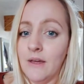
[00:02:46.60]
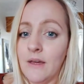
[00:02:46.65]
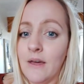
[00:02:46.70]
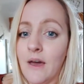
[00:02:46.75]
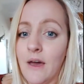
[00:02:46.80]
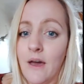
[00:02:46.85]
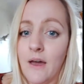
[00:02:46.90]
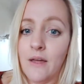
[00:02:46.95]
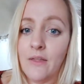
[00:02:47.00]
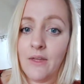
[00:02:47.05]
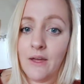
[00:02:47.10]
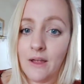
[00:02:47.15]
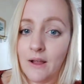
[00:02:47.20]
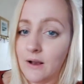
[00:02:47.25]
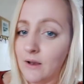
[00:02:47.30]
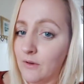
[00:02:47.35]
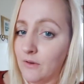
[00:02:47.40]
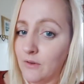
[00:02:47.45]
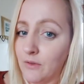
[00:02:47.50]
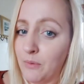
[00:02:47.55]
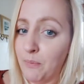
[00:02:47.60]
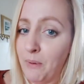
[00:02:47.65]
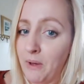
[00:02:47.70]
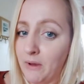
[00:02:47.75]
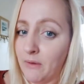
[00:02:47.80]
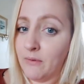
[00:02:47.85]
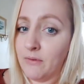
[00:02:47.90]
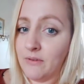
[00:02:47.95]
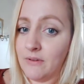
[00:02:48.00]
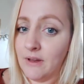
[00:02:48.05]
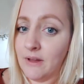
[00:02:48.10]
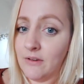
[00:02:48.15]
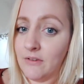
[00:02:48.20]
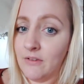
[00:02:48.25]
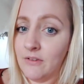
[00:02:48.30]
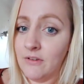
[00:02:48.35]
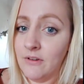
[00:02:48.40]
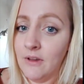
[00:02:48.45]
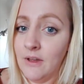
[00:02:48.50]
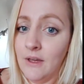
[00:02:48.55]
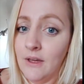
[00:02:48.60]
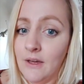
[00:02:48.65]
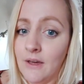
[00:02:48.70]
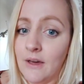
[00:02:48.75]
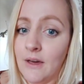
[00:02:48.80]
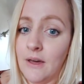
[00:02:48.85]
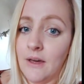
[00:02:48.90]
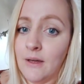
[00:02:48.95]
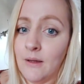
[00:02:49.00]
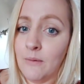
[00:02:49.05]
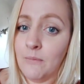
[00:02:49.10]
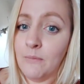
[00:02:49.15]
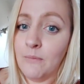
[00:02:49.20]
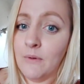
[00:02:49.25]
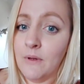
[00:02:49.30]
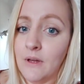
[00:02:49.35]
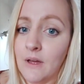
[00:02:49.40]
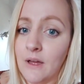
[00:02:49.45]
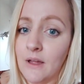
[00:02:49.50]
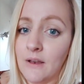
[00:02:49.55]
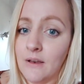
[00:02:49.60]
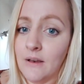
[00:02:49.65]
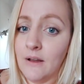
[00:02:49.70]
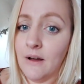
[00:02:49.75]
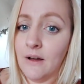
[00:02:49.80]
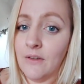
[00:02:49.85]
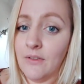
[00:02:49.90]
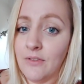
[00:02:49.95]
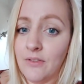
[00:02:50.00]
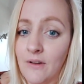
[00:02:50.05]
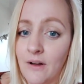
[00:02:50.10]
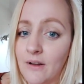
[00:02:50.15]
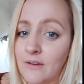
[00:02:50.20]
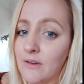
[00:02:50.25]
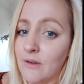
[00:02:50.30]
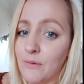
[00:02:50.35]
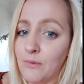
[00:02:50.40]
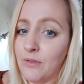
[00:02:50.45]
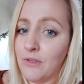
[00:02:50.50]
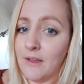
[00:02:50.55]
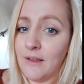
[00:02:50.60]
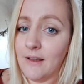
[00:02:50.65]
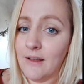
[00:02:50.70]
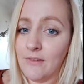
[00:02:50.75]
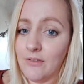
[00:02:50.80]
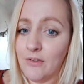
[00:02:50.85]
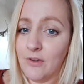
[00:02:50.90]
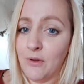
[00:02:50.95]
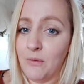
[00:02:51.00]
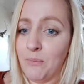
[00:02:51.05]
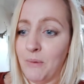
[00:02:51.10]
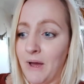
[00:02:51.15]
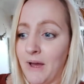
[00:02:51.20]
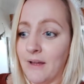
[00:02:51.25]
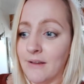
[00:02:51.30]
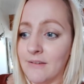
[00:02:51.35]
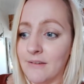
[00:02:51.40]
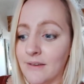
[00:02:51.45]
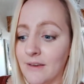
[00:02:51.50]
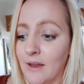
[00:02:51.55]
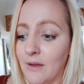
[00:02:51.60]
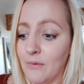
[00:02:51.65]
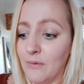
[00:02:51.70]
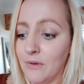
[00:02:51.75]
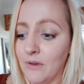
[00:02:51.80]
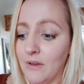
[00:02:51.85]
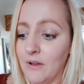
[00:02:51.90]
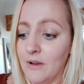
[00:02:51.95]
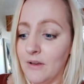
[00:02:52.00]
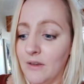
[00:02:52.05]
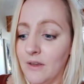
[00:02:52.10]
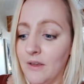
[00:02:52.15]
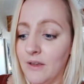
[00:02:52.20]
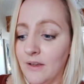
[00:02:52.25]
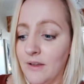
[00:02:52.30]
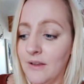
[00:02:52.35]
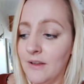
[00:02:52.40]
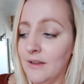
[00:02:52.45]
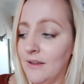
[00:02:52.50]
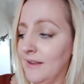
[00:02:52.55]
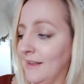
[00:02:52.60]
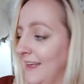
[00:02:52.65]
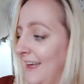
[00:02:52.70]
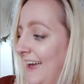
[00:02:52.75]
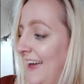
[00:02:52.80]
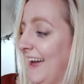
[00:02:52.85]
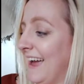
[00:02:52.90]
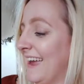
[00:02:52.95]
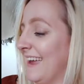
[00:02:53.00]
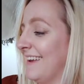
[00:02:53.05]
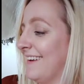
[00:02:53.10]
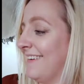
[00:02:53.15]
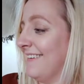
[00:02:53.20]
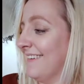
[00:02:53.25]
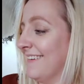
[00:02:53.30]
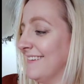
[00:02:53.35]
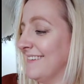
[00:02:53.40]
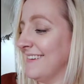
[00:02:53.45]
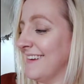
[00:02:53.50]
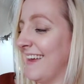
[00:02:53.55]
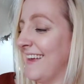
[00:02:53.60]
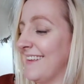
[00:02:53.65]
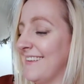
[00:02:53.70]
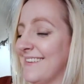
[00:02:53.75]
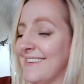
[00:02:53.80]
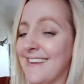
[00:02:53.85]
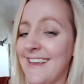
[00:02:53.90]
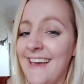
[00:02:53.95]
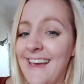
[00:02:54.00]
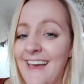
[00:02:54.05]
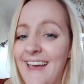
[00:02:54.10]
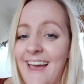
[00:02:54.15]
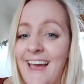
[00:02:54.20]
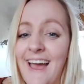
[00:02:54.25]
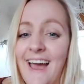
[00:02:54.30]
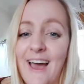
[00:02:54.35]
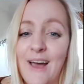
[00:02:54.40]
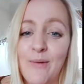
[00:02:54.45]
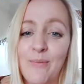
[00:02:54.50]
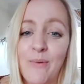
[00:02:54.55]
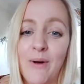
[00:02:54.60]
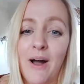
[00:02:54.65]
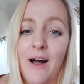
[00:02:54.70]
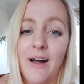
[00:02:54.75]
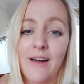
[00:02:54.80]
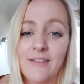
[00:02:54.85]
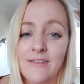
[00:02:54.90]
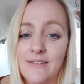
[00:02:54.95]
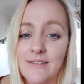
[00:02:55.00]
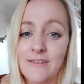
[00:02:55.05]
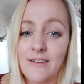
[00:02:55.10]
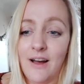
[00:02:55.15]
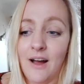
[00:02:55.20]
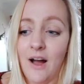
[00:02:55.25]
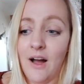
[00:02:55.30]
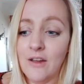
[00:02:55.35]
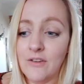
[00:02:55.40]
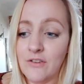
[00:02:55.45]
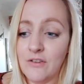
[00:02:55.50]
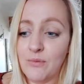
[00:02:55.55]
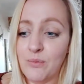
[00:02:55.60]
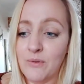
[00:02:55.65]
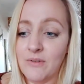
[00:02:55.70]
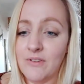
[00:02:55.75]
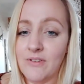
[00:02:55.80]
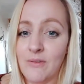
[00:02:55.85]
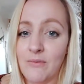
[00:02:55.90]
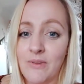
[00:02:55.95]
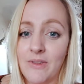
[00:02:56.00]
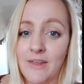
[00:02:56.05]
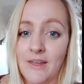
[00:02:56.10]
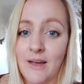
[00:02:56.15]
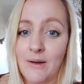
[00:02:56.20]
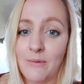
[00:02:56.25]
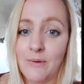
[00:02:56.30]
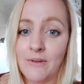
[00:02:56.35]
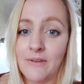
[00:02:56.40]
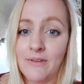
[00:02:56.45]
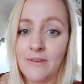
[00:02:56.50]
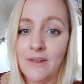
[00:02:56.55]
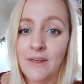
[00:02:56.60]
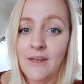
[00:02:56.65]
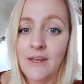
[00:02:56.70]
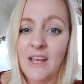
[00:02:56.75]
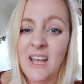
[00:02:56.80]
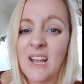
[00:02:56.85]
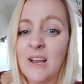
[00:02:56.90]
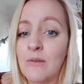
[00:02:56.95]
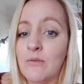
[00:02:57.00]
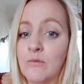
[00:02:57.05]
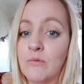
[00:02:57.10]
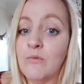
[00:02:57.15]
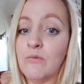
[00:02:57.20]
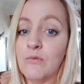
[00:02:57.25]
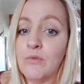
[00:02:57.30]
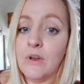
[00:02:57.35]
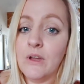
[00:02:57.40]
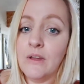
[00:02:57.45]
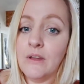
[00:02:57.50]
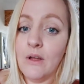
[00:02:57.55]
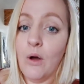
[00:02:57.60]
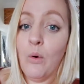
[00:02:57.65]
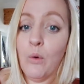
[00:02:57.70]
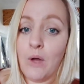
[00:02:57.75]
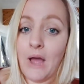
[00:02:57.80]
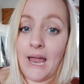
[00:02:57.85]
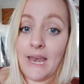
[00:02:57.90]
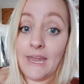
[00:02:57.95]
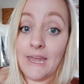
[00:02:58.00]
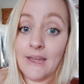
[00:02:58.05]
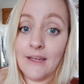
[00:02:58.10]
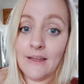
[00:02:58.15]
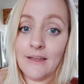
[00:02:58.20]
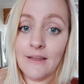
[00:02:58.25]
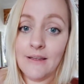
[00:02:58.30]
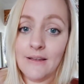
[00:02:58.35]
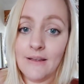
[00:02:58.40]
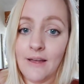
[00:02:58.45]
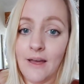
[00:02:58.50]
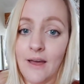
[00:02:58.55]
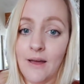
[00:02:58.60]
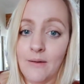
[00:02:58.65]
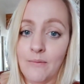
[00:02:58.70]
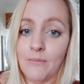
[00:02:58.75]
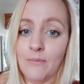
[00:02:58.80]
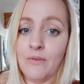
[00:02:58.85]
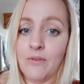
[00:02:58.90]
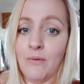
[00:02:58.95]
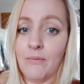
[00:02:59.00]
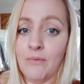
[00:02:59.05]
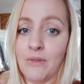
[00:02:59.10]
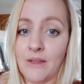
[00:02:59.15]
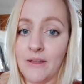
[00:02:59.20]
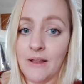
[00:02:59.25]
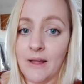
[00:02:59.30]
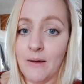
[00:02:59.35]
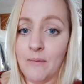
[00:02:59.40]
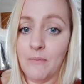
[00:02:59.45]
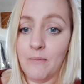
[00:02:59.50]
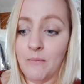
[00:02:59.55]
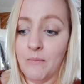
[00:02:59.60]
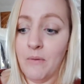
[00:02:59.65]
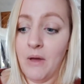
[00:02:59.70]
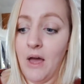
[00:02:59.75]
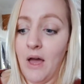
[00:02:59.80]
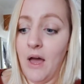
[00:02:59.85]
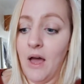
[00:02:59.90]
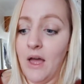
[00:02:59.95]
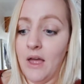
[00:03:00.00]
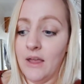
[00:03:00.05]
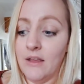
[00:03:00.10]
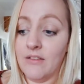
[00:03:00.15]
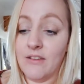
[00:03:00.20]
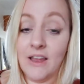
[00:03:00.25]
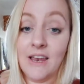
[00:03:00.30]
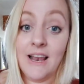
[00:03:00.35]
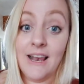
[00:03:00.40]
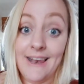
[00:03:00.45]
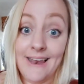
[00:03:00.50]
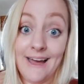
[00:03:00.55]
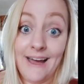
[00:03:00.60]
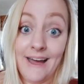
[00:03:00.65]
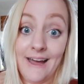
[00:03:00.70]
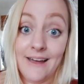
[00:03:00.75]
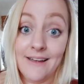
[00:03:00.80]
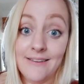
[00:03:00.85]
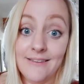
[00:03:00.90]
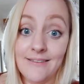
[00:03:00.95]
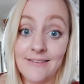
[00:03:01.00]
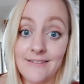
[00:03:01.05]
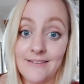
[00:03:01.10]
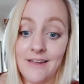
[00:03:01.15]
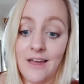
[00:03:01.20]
That included the postage. And I don't think that's too bad, very gorgeous. I just wanted something that was organic, something that is going to last,